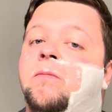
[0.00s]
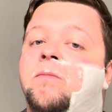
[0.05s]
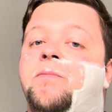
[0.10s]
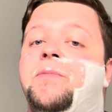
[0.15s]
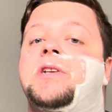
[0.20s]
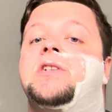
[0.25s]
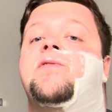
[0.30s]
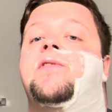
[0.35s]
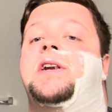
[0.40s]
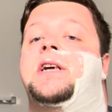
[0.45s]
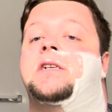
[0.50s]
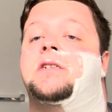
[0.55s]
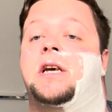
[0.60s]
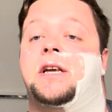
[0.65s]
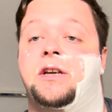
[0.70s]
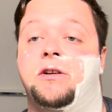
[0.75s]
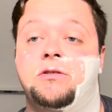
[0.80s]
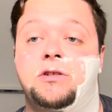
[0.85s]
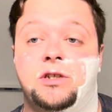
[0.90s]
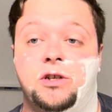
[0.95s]
It's funny because I
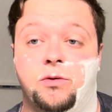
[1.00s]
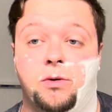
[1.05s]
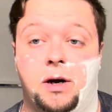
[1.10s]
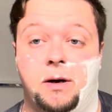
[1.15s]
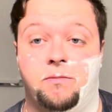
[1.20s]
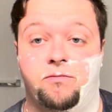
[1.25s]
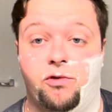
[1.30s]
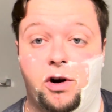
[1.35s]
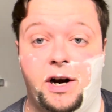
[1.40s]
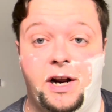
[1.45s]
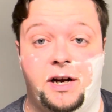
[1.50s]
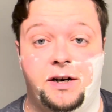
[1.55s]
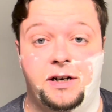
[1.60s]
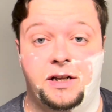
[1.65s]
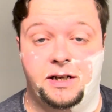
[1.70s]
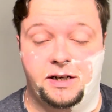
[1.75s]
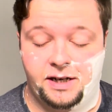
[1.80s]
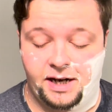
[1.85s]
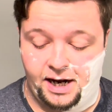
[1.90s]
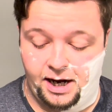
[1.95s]
used to run it under
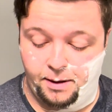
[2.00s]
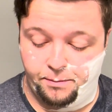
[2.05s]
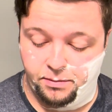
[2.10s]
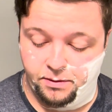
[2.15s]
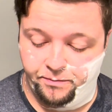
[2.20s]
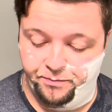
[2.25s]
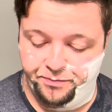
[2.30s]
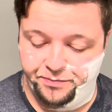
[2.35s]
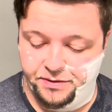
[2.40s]
the tap,